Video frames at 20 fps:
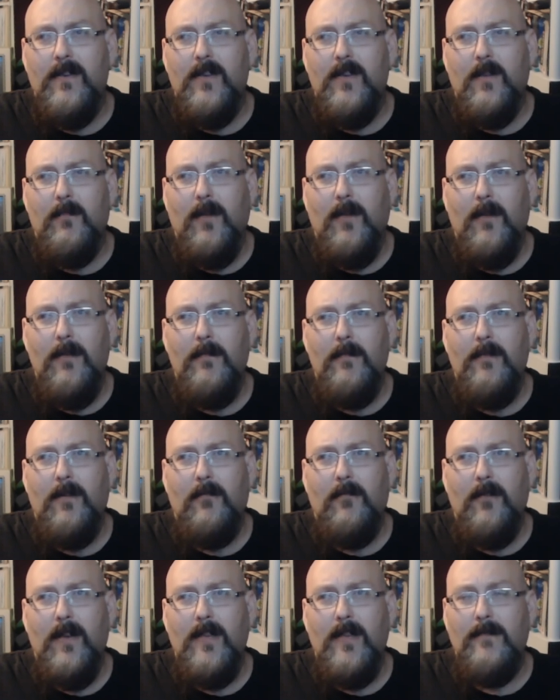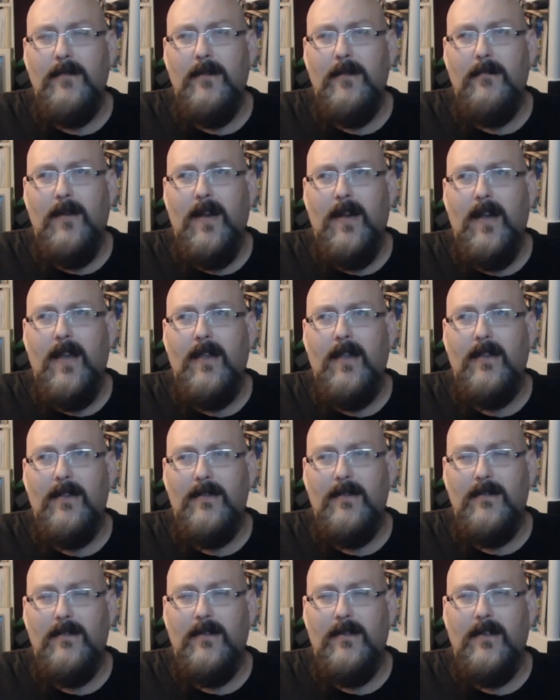You could probably put a Raspberry Pi in
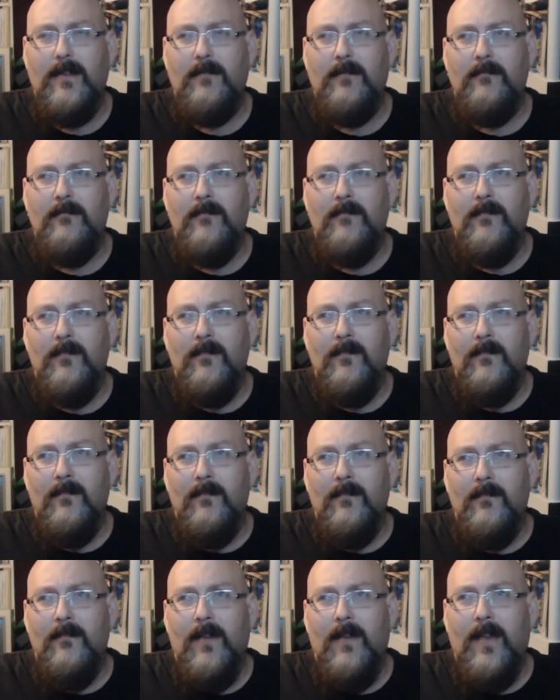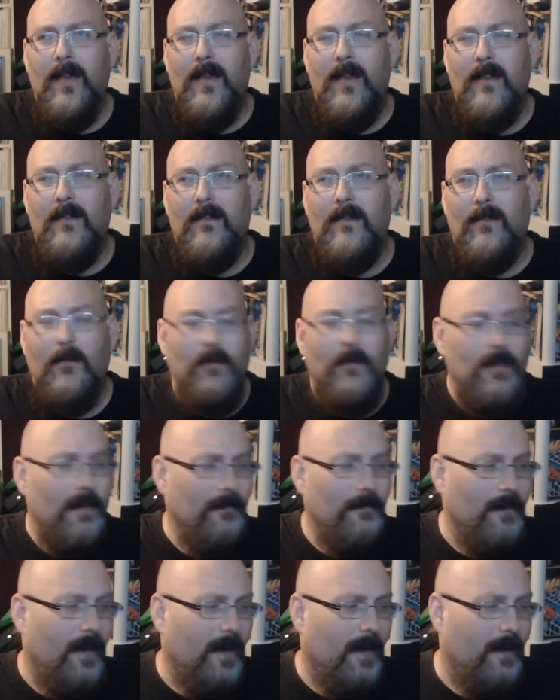this thing. And of course,
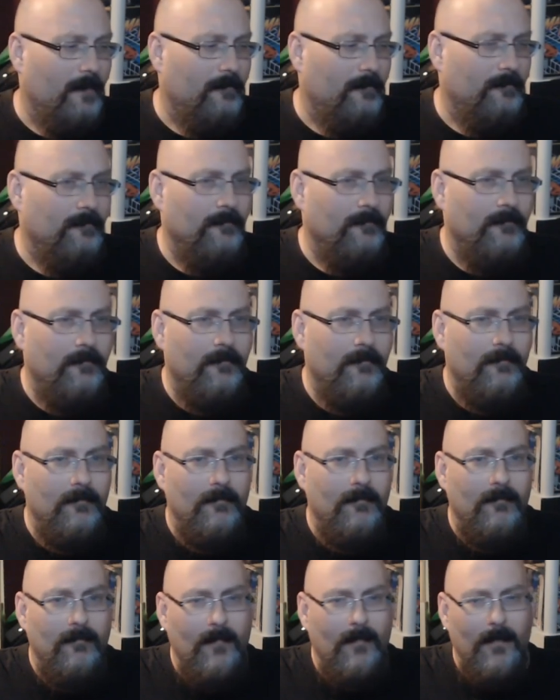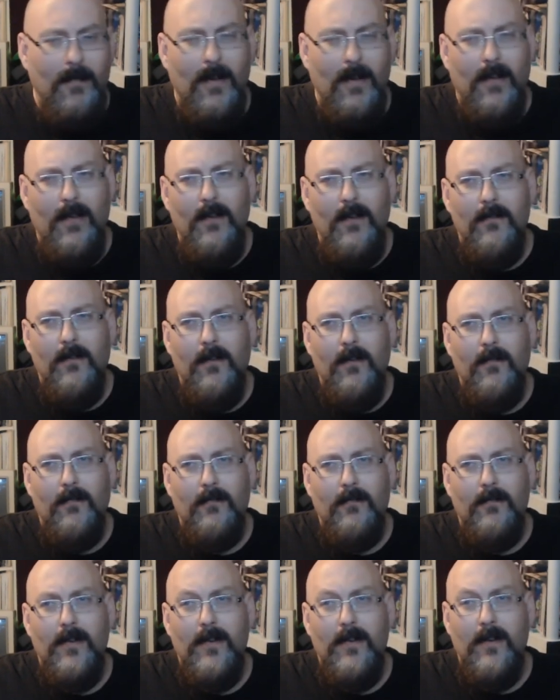I've got a I've got a Coco
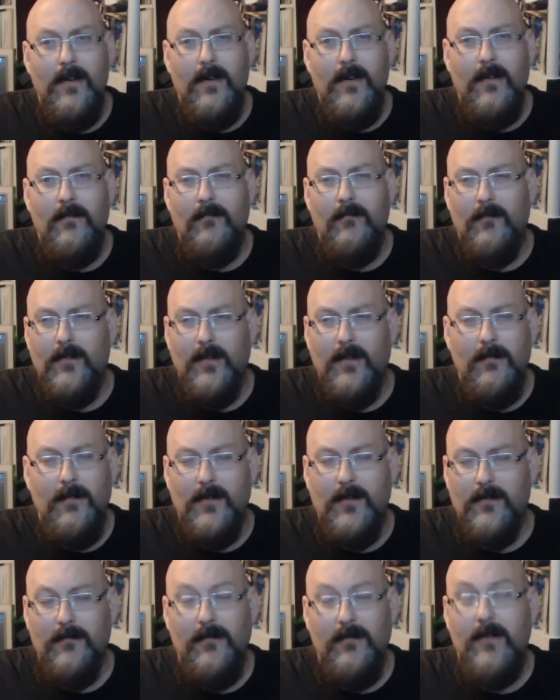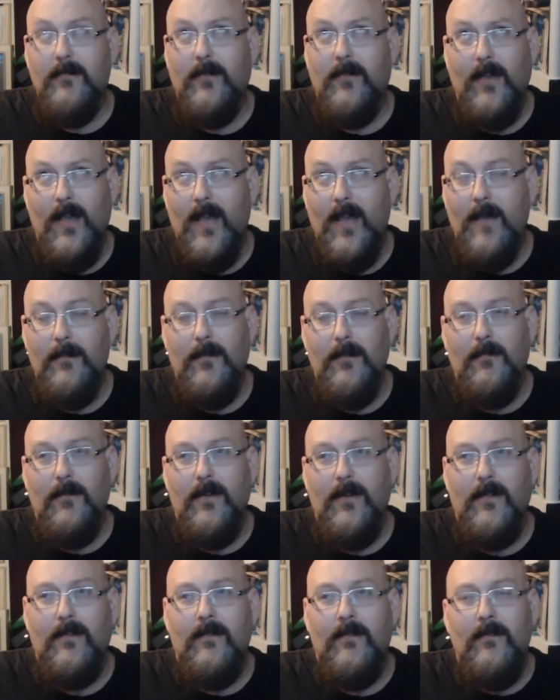3 here, which I'm extremely happy
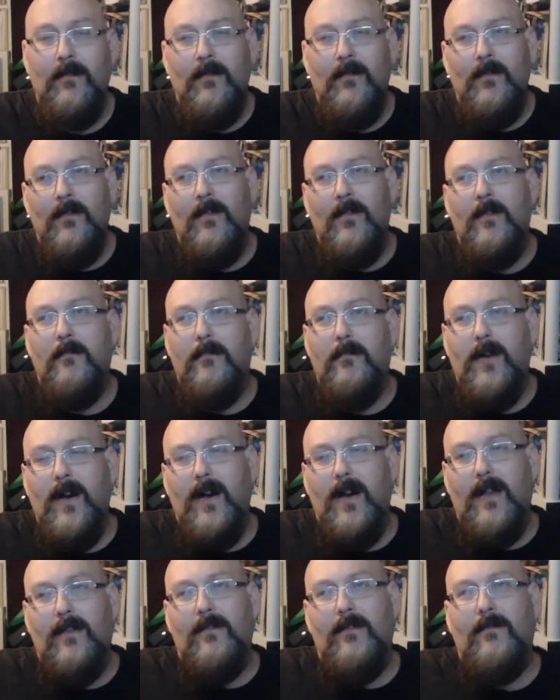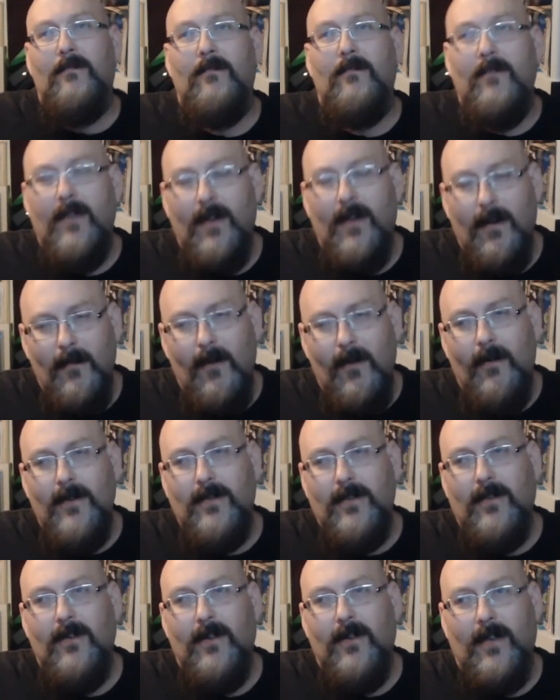with. But, you know, I'm
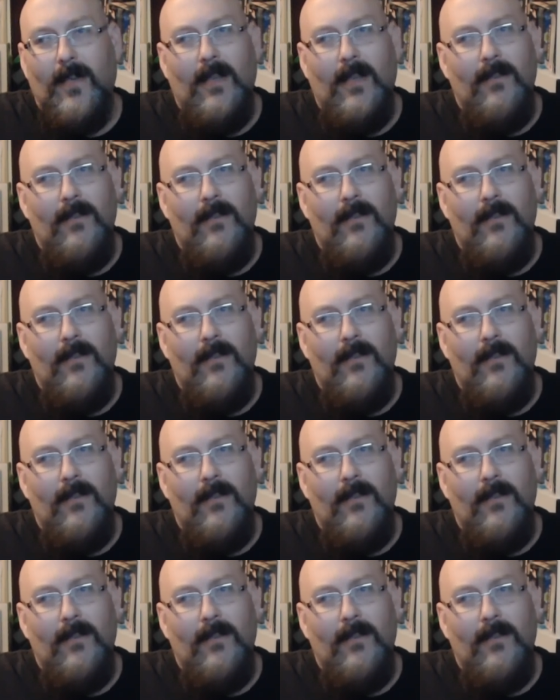always looking.